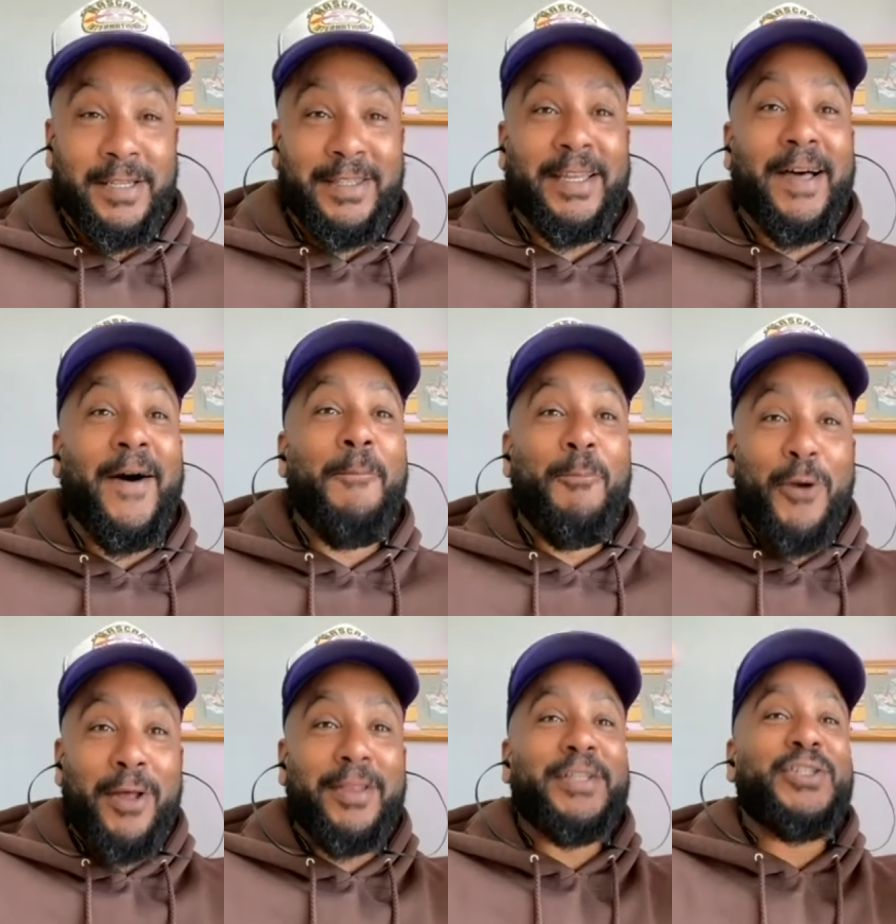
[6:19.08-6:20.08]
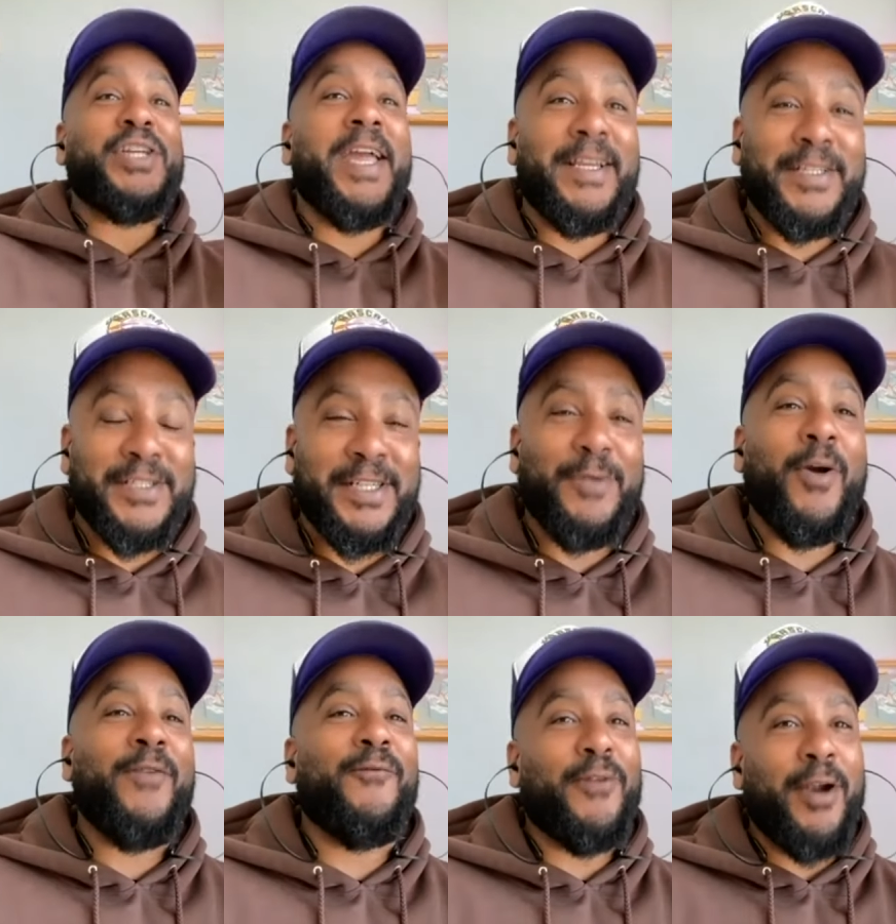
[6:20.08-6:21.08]
the umbrella changed. He
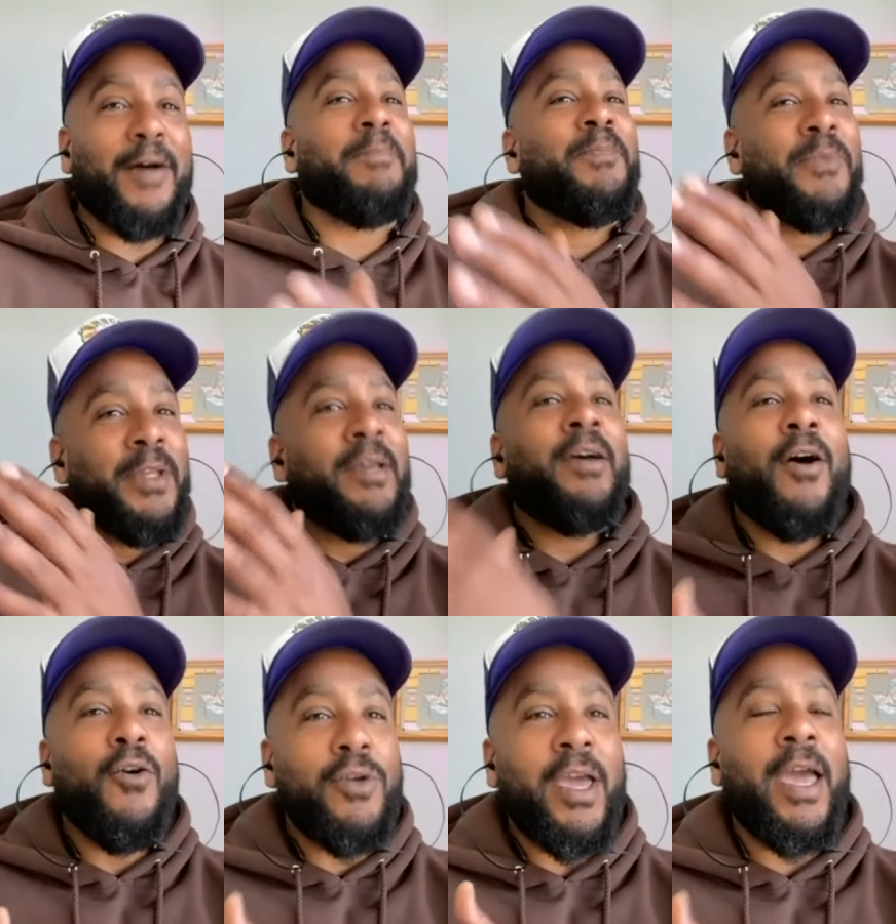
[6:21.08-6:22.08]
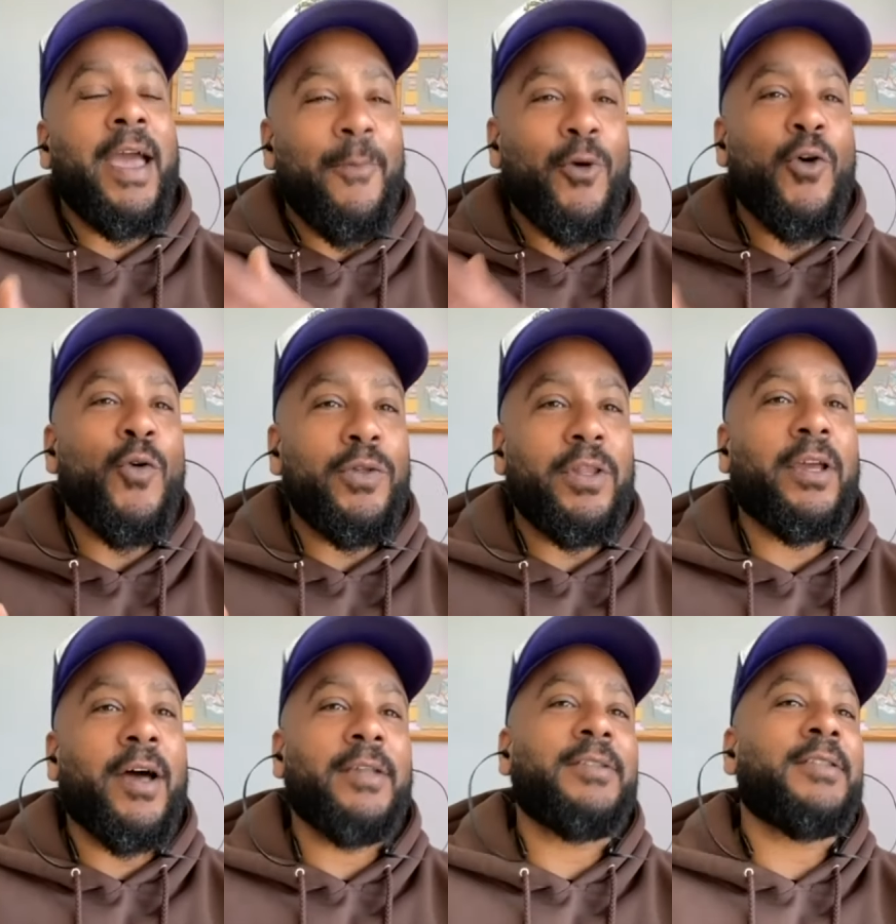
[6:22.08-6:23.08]
went from, "Okay, I'm cool with the
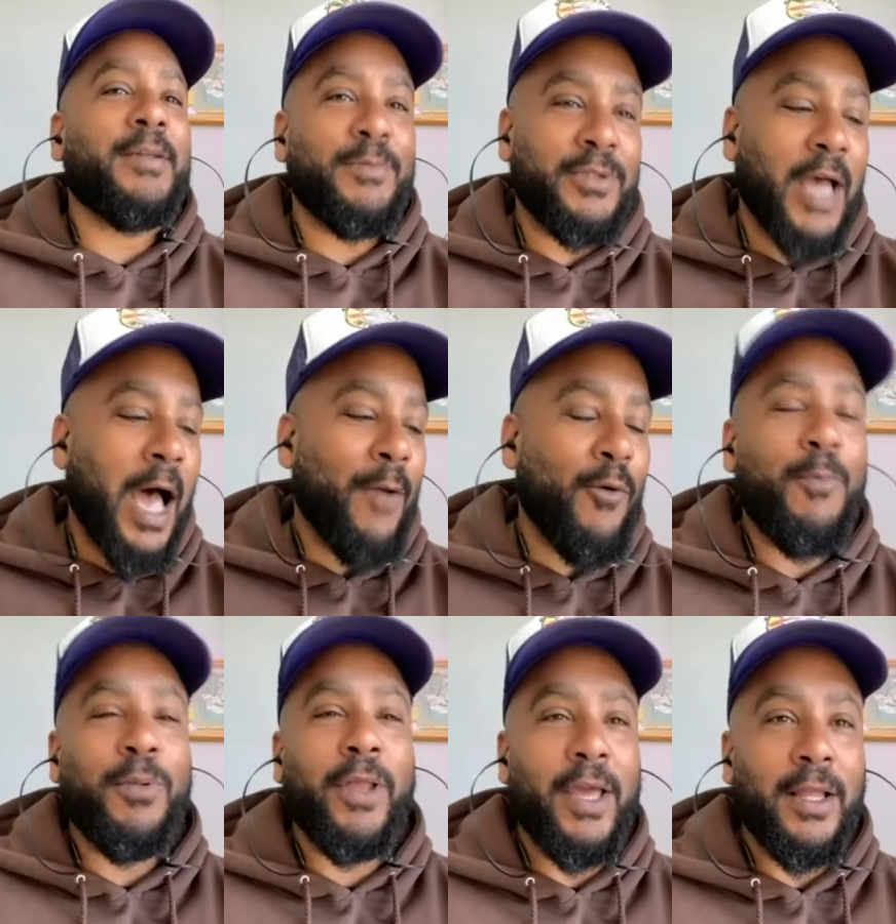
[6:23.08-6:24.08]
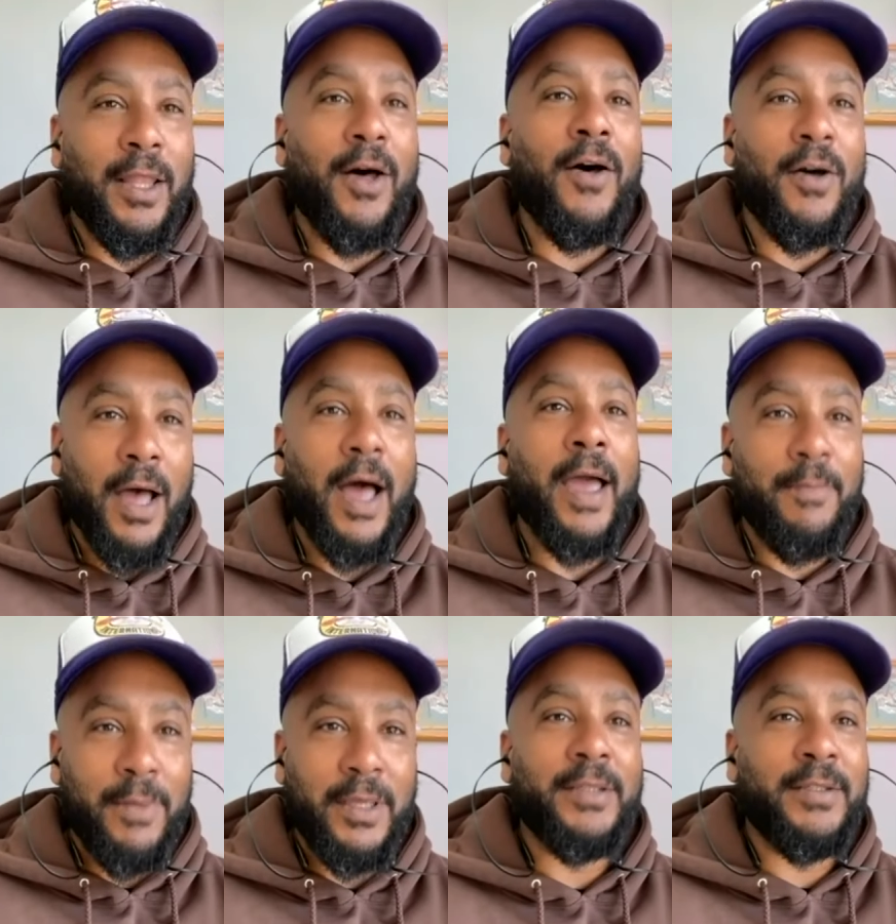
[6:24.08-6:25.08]
customs. I will play along.
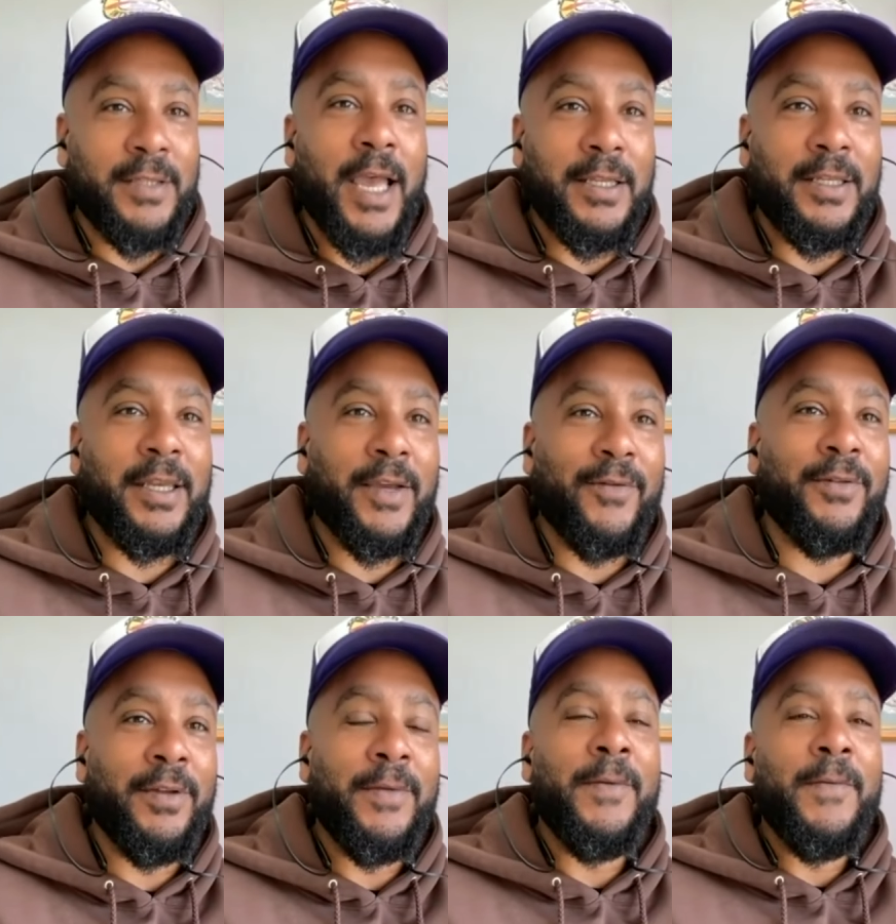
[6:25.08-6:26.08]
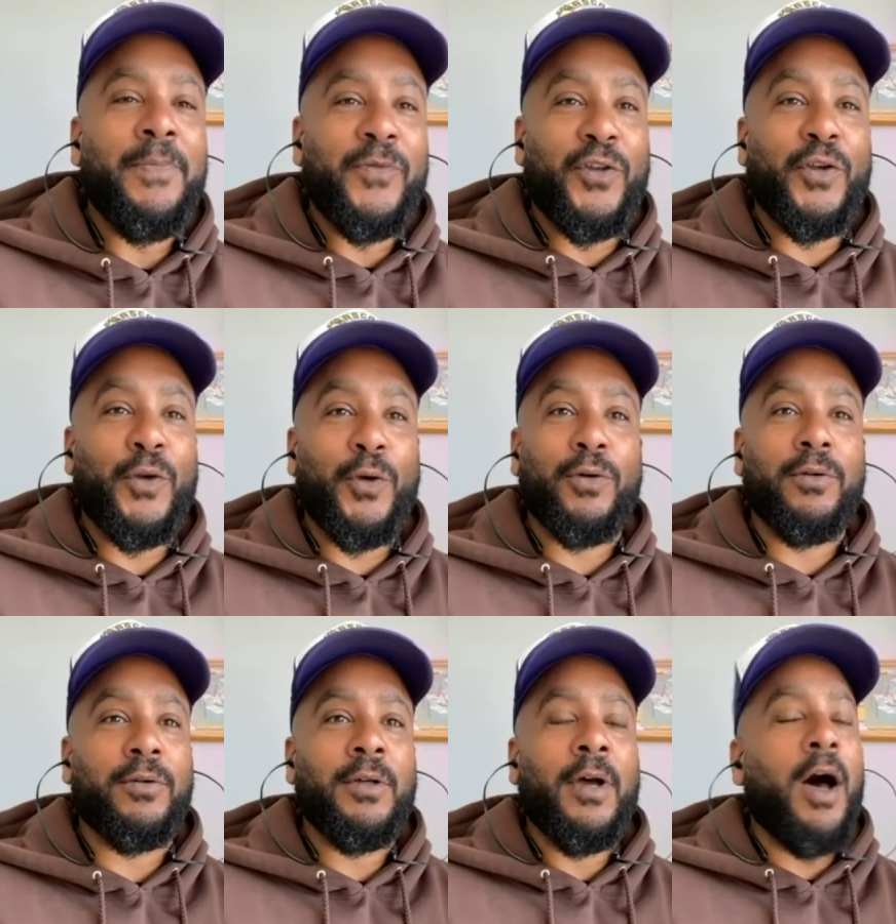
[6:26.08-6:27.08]
I'm his sidekick,"
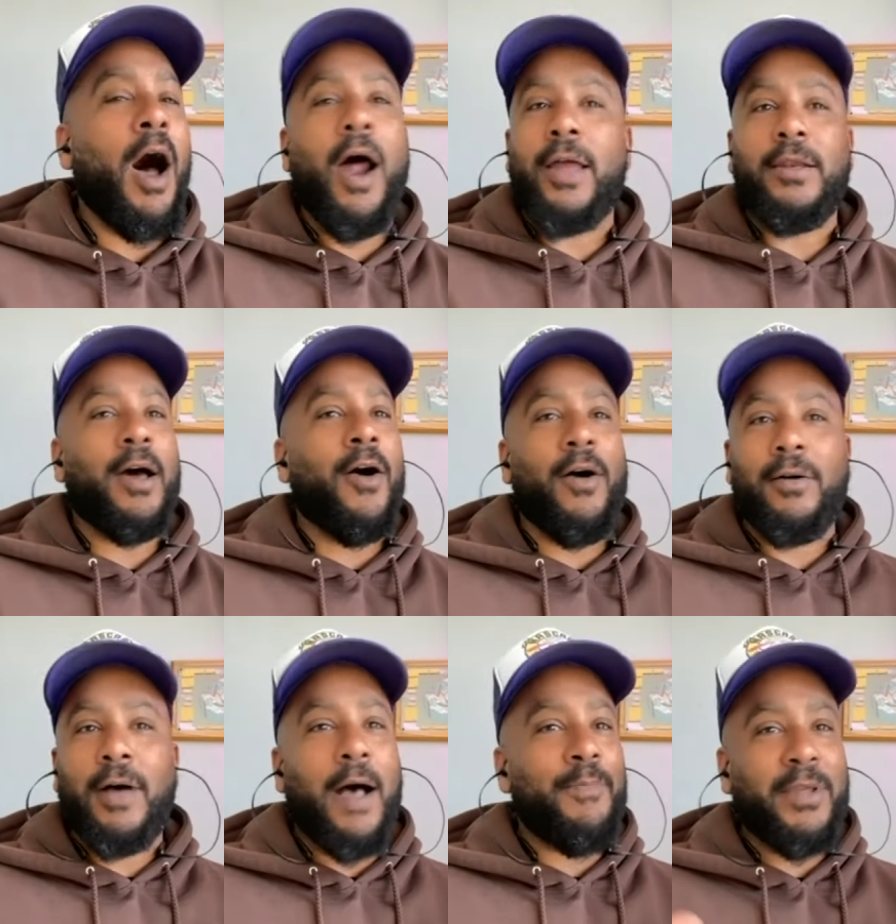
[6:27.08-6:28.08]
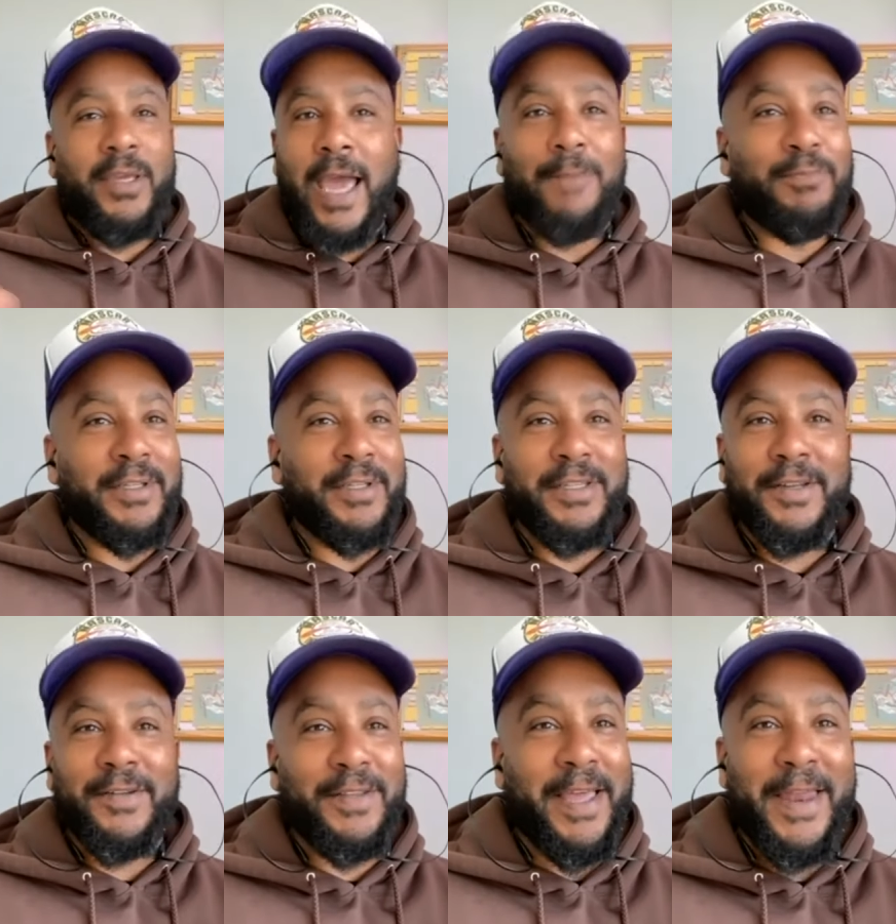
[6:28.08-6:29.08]
to all right, no, I'm the captain
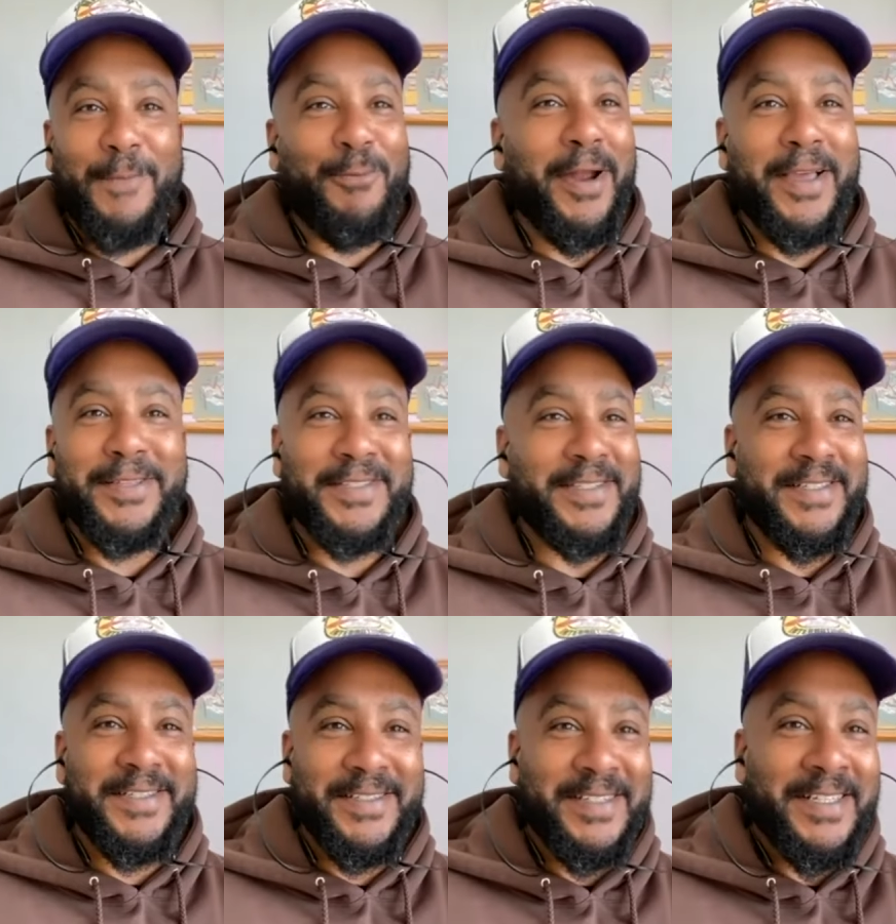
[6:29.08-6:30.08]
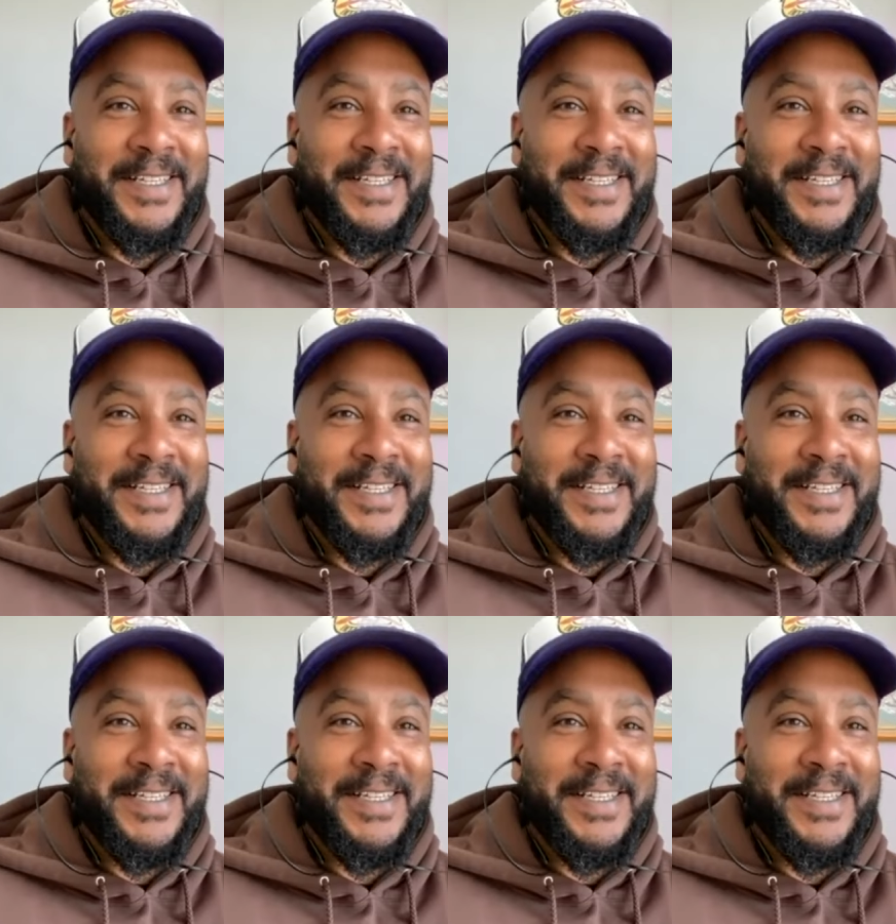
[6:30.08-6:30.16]
of the Enterprise, and